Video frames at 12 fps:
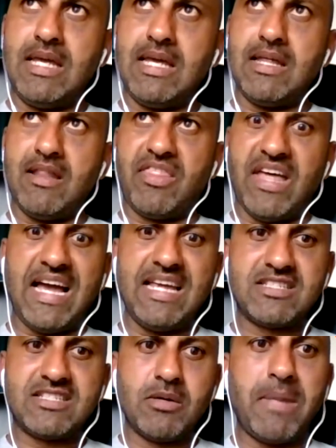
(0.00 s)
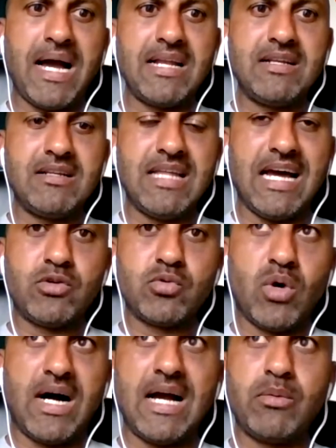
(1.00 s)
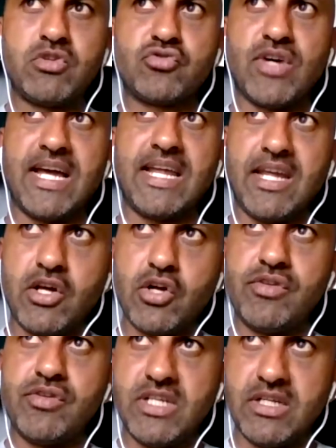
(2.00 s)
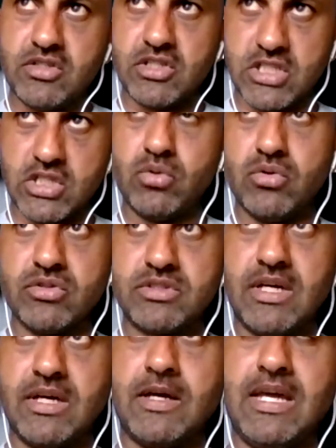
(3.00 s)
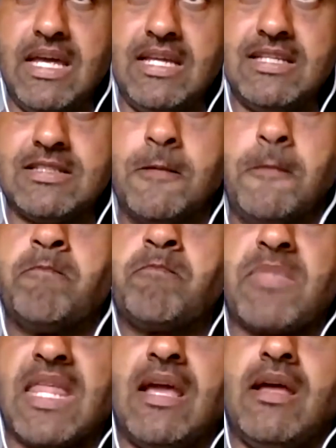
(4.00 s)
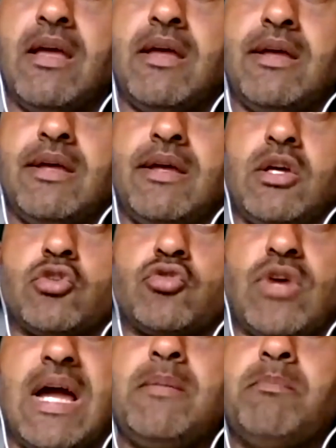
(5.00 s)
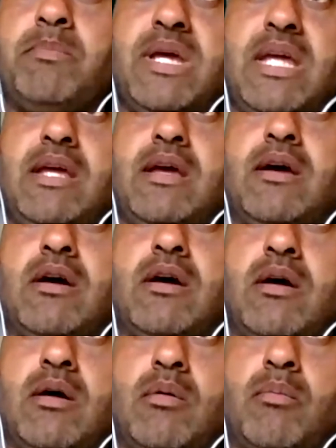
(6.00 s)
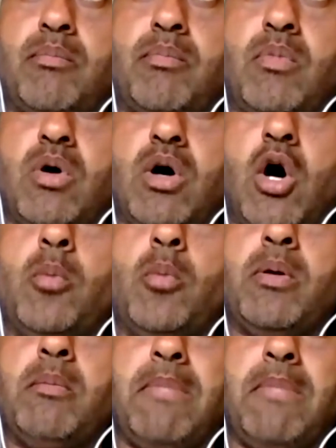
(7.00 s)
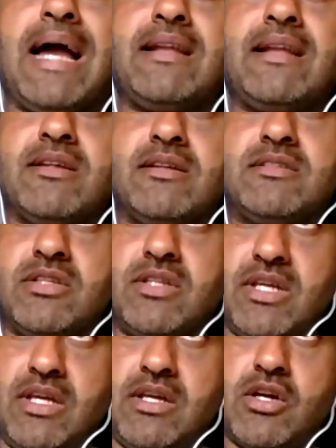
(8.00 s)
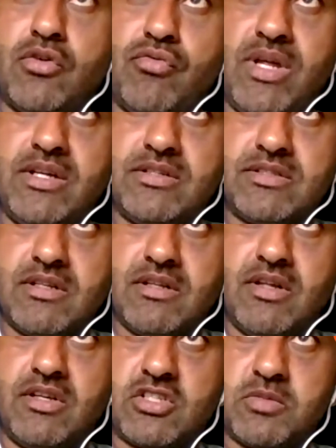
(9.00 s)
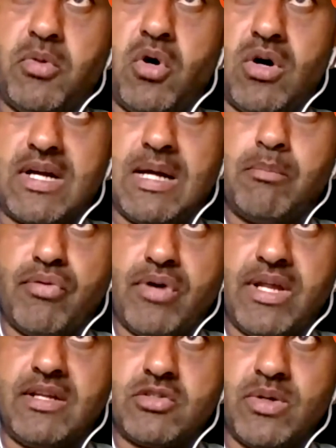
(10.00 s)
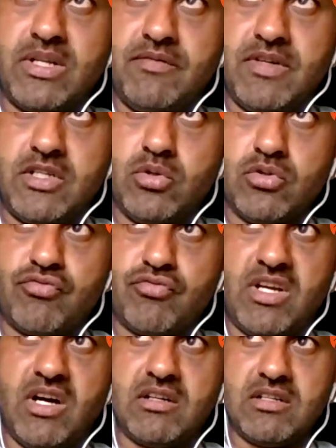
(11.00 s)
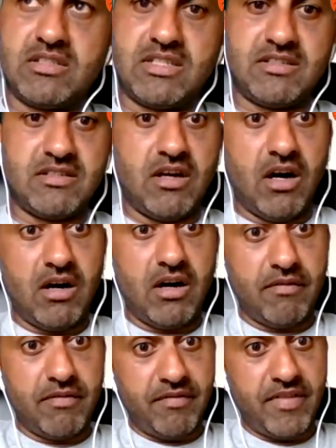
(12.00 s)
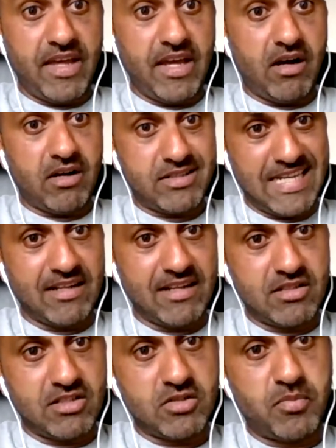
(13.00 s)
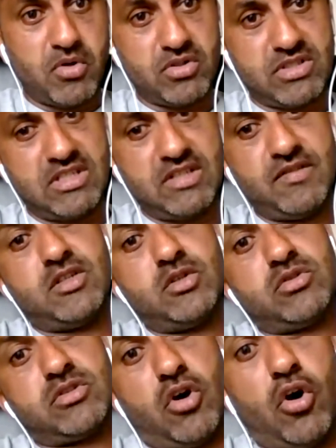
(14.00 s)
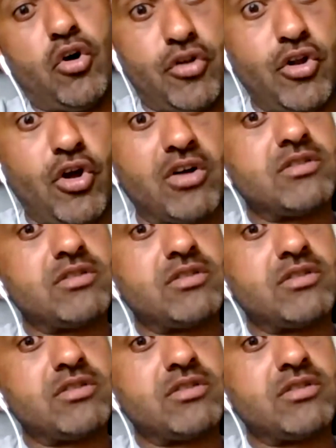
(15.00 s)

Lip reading: that is what I would try and encourage into schools, is try and be open-minded to the careers that sport can bring to individuals, regardless of if they are talented sports individuals or not.